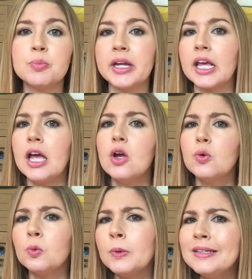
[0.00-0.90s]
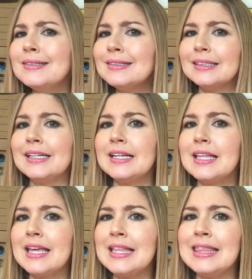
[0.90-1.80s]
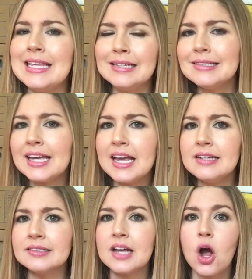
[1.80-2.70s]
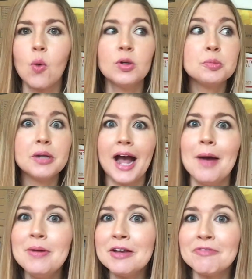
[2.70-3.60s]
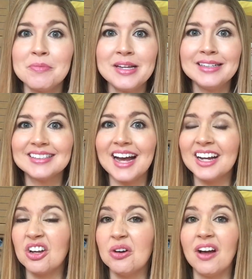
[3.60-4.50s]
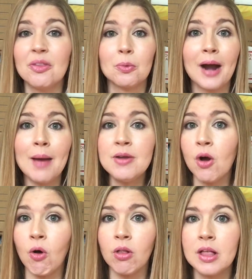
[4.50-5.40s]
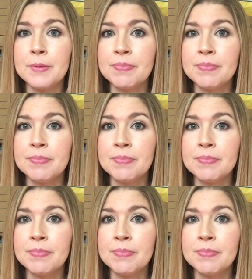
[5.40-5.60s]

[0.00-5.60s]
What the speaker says: But recently, in this case, what's been happening for me is I go down the rabbit hole.